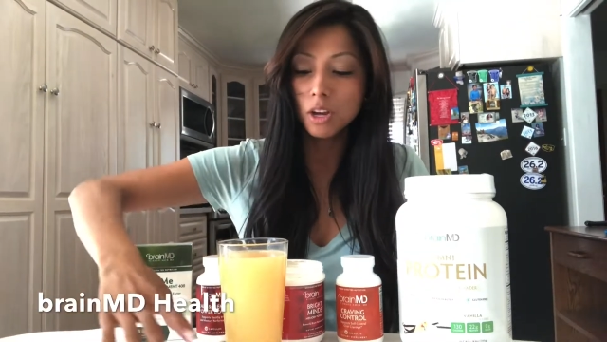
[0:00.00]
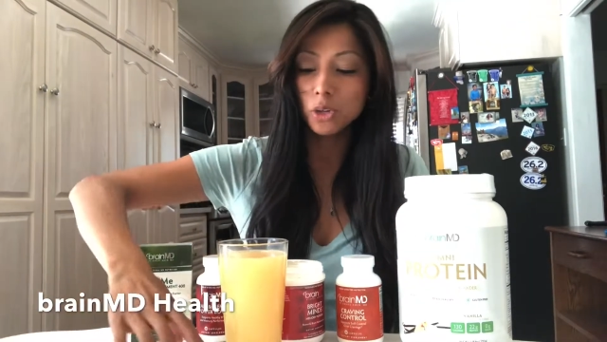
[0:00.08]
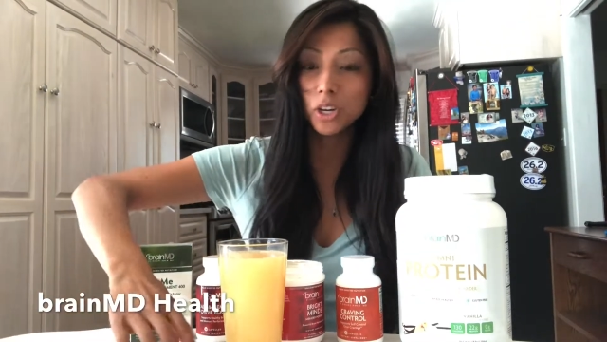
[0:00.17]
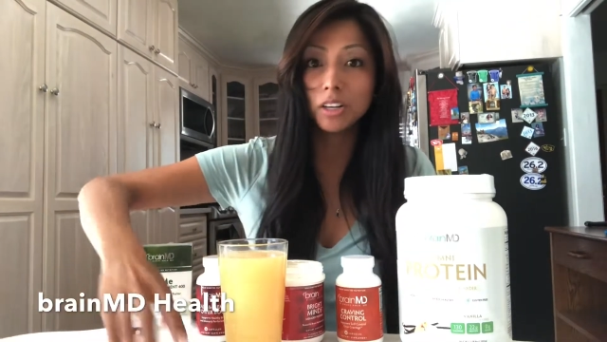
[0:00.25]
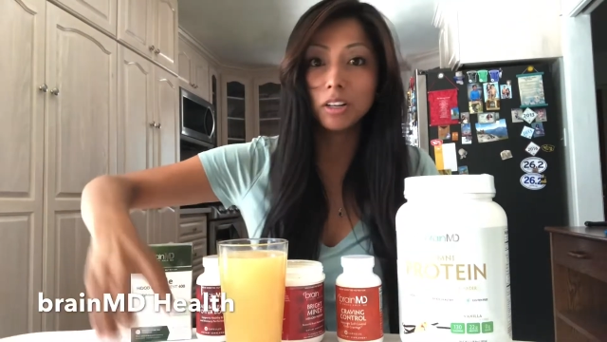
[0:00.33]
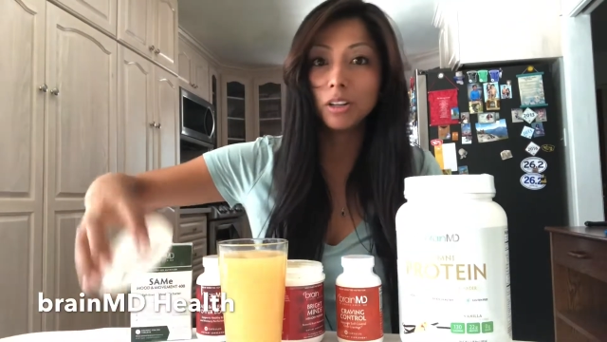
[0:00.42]

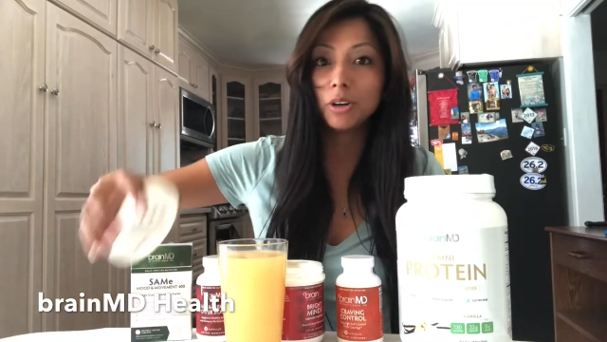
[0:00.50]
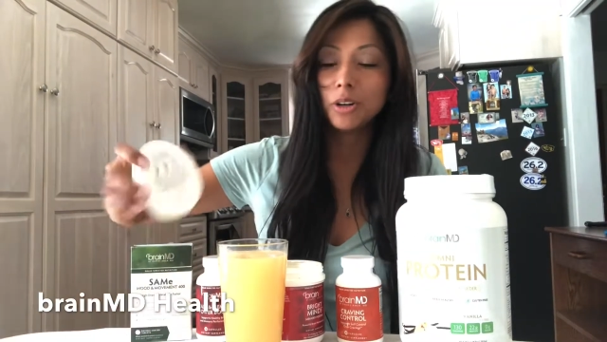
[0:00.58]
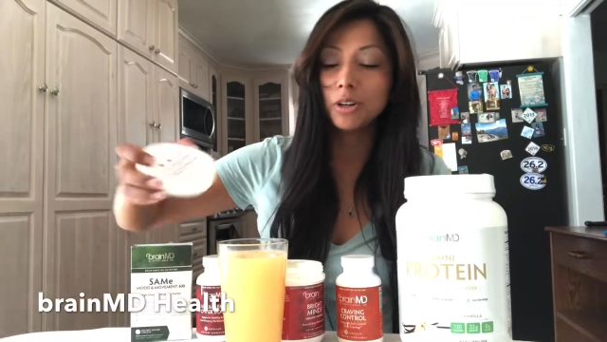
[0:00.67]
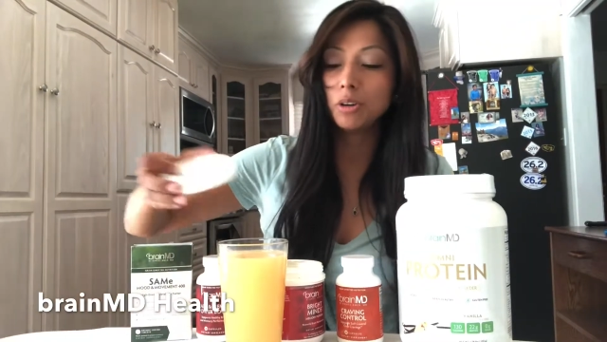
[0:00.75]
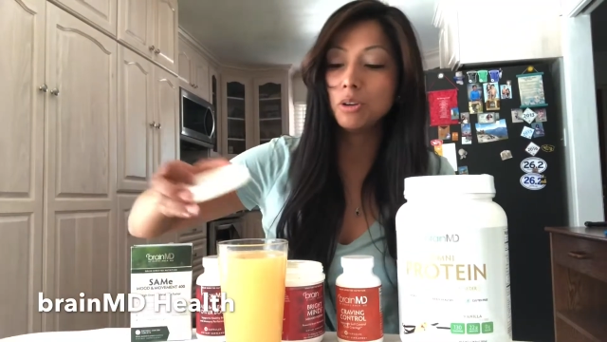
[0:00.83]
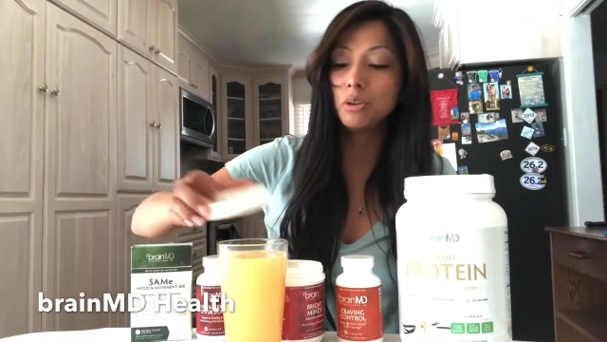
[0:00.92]
try to learn
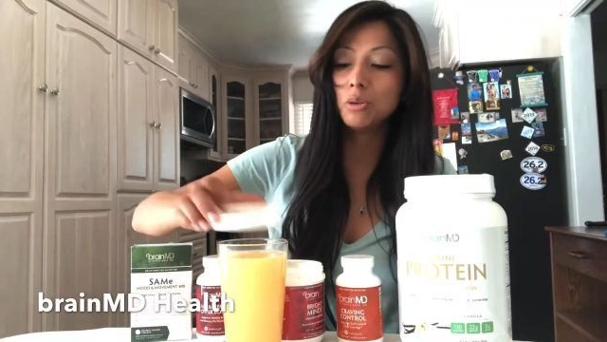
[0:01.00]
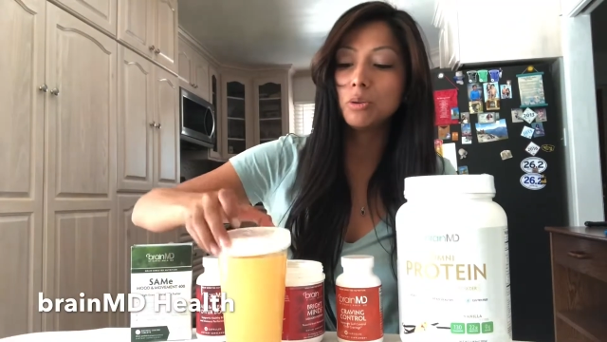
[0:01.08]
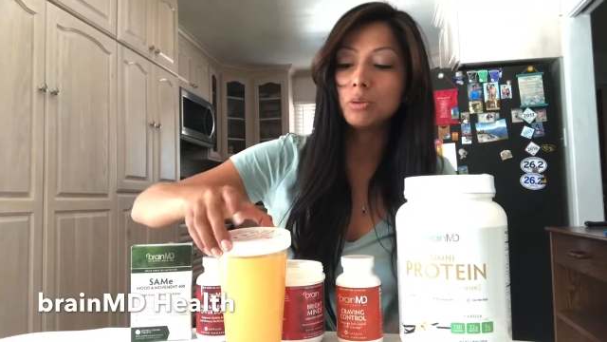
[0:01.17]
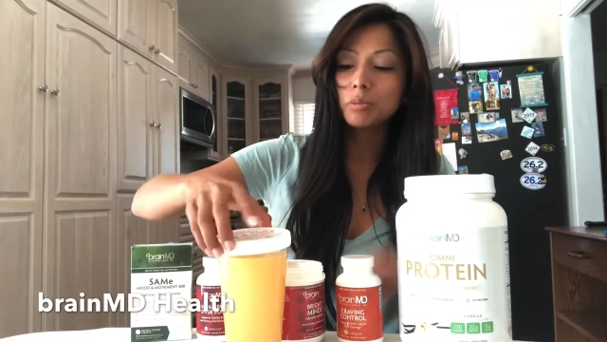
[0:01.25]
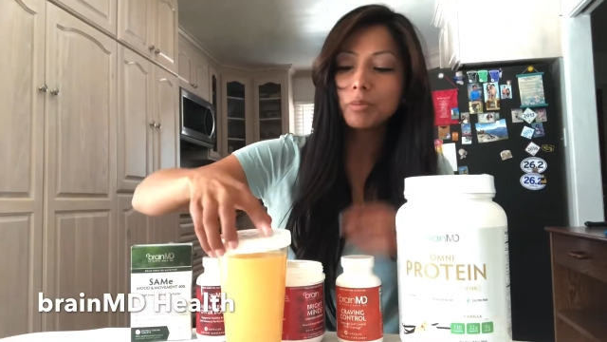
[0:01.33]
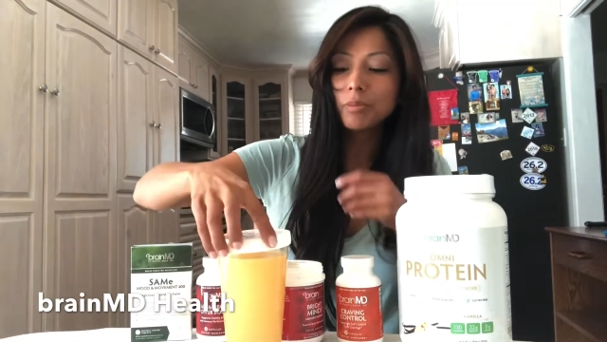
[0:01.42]
a new
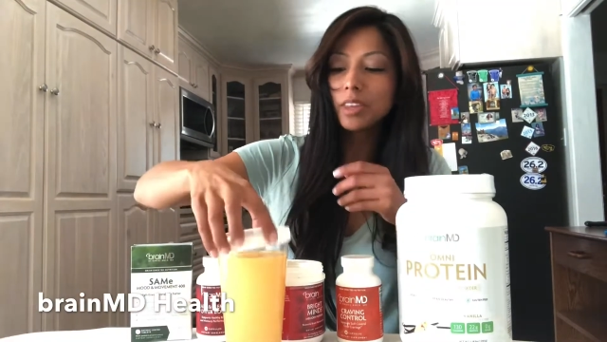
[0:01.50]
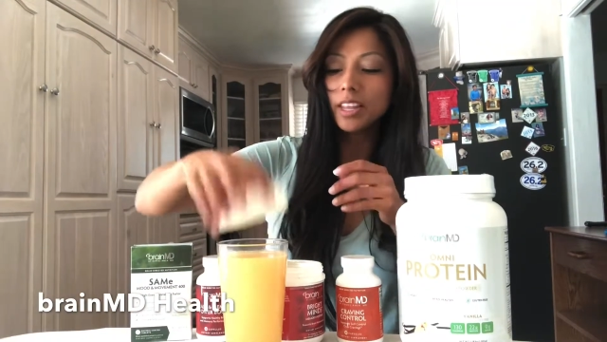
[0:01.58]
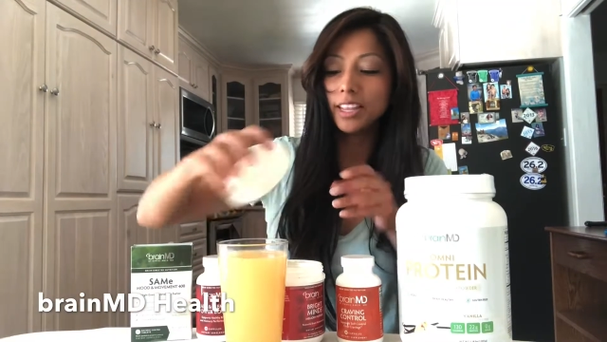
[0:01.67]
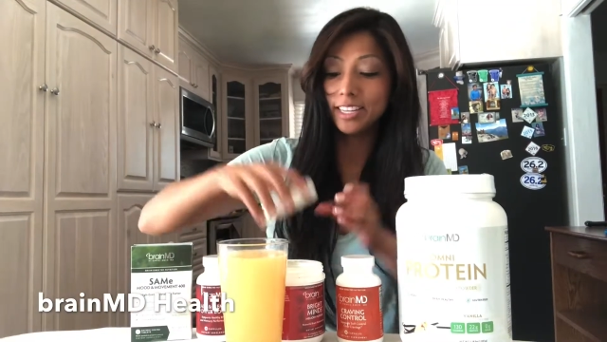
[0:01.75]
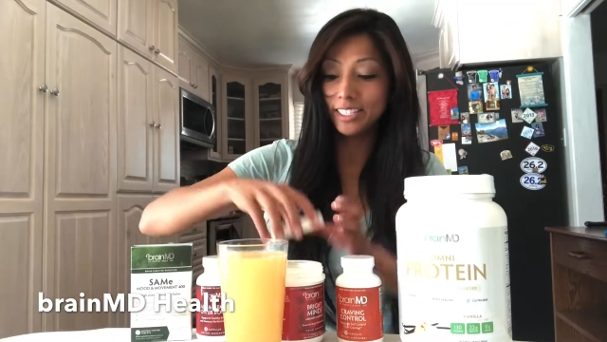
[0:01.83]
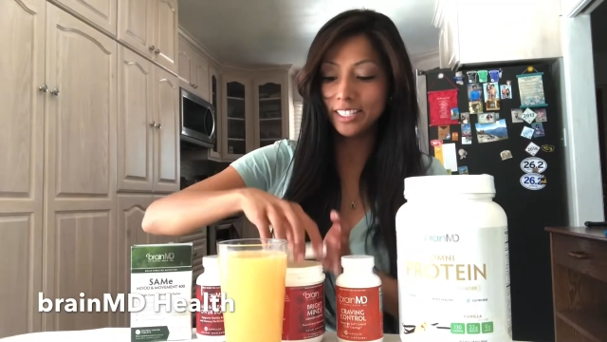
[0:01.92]

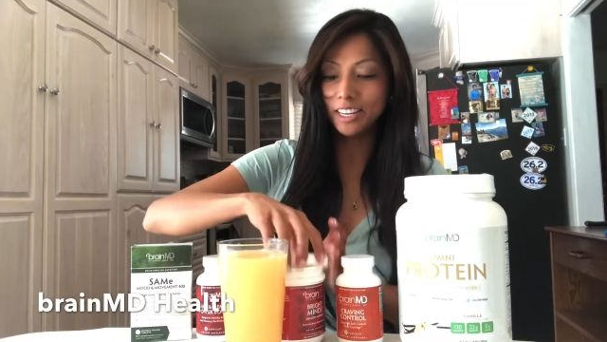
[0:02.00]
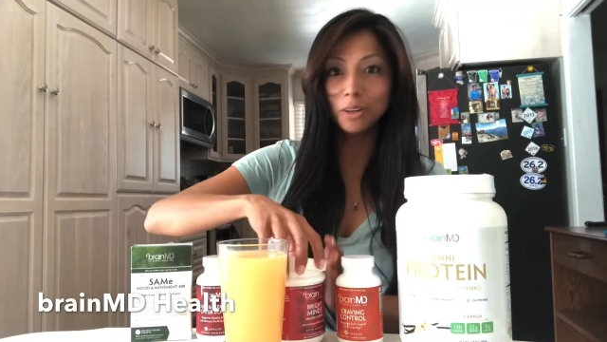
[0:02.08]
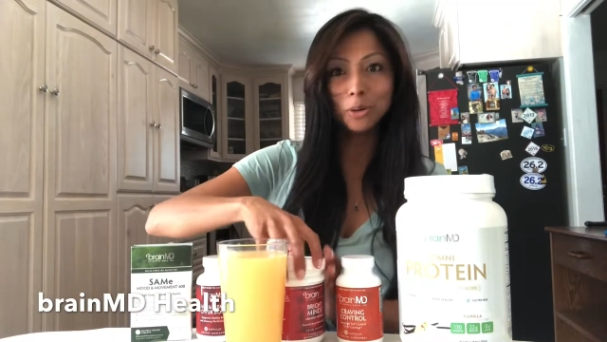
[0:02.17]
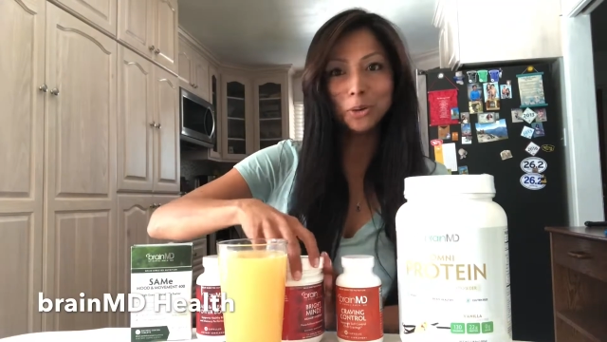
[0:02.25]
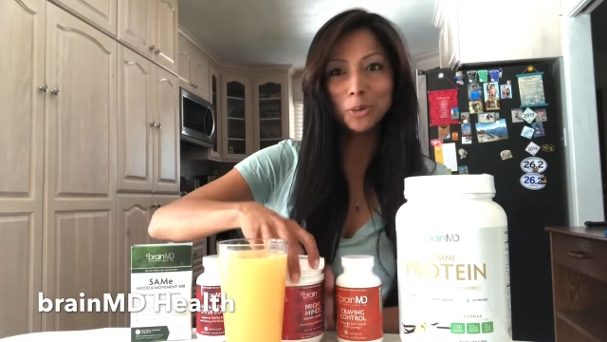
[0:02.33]
like skill,